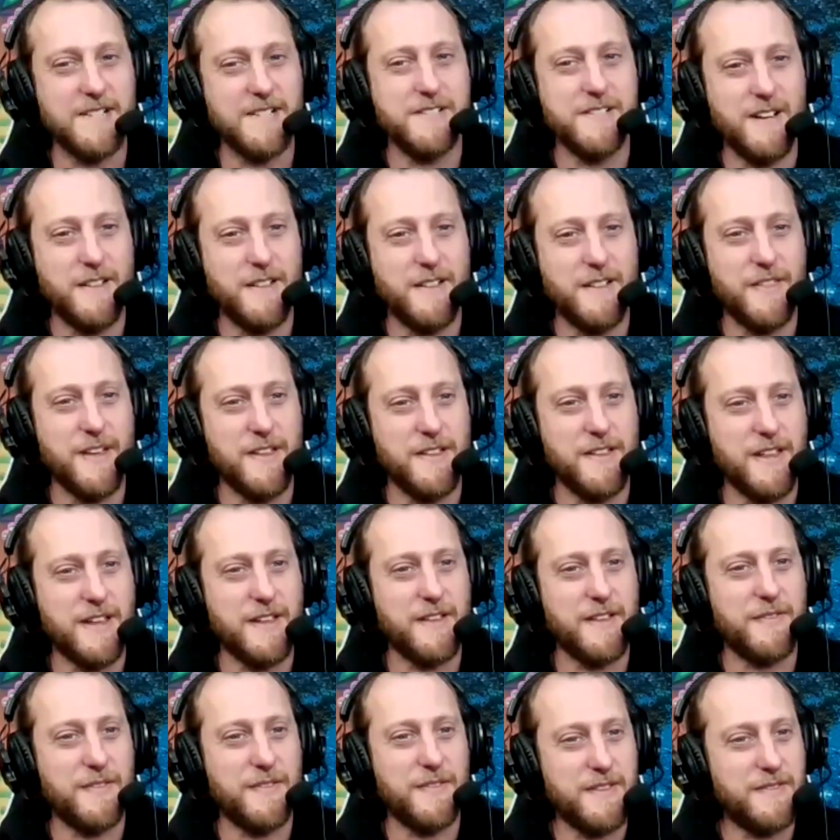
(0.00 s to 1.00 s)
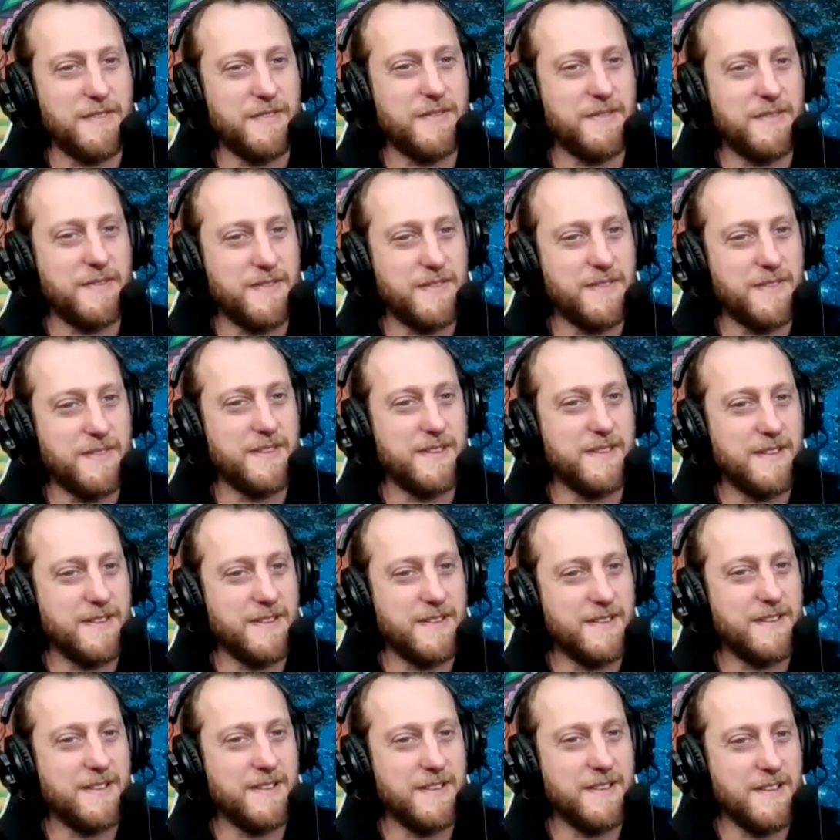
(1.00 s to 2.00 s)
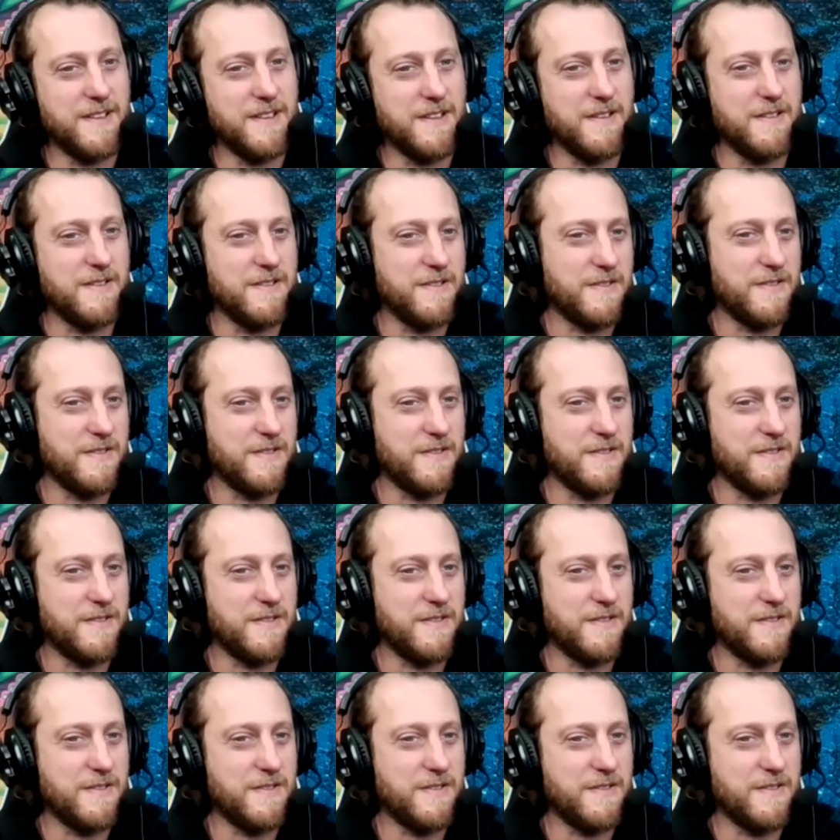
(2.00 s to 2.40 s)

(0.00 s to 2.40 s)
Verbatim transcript: I saw a thing that Wi-Fi caskets,